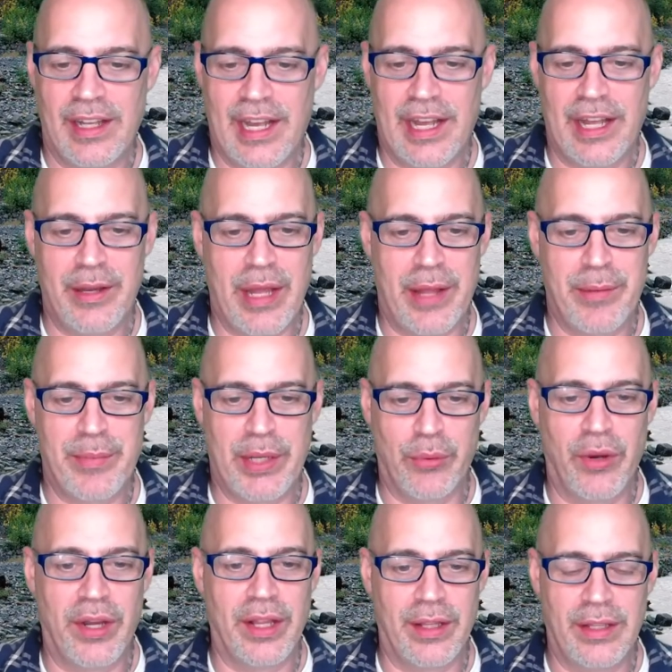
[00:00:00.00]
I'd be
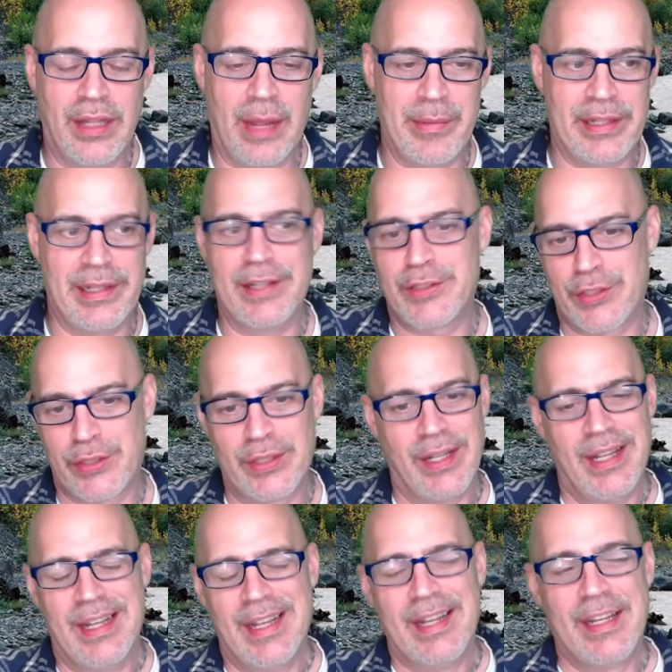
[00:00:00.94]
one of the, I mean, that's,
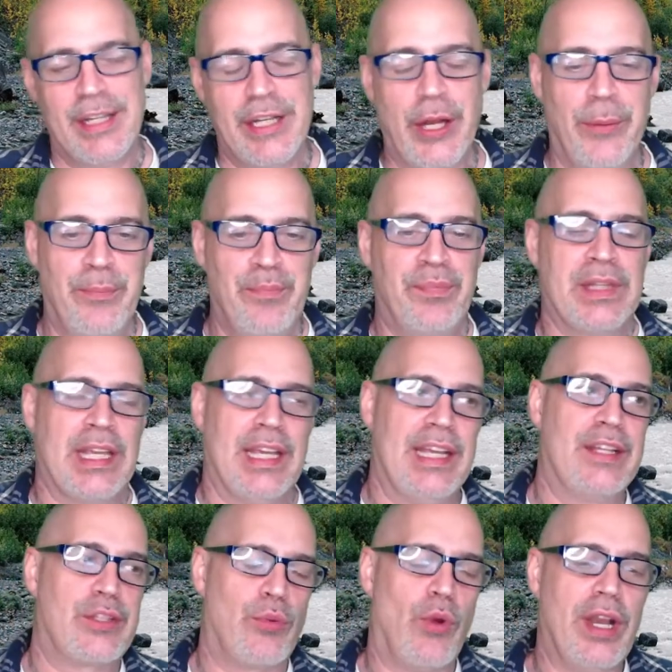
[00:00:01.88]
you know,
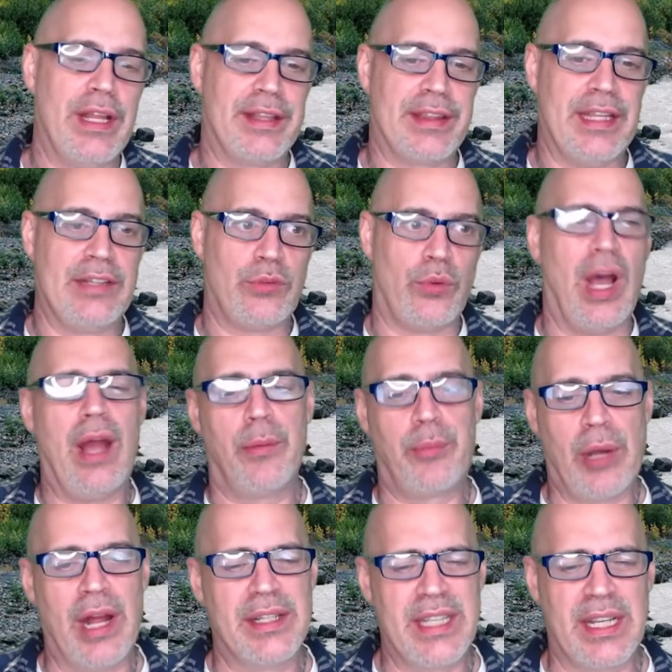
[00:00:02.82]
it's one of the things, well, I would
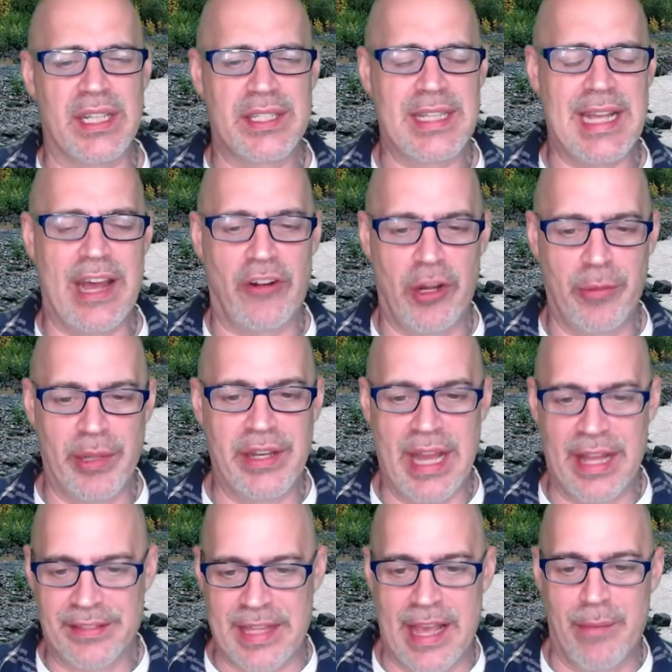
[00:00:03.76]
probably take a salary, but
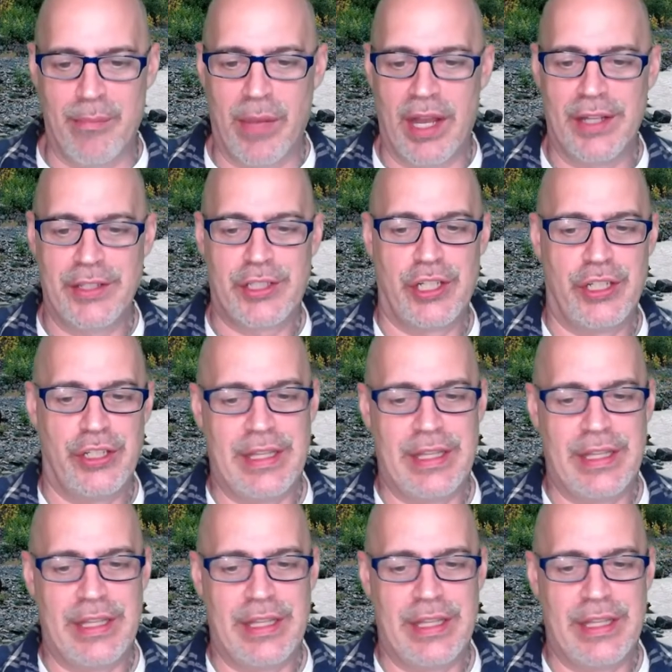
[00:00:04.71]
not that much.